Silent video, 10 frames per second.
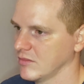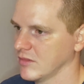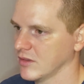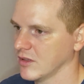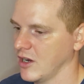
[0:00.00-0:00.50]

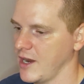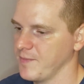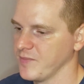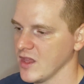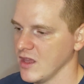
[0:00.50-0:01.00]
All right.
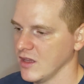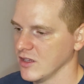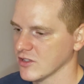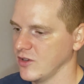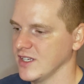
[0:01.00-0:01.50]

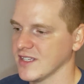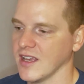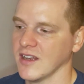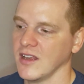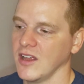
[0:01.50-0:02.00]
So he
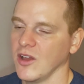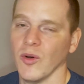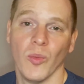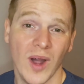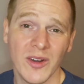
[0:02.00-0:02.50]
said,
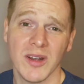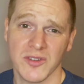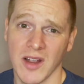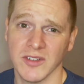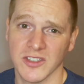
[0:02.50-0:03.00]
"Why do I
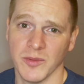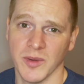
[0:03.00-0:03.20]
travel so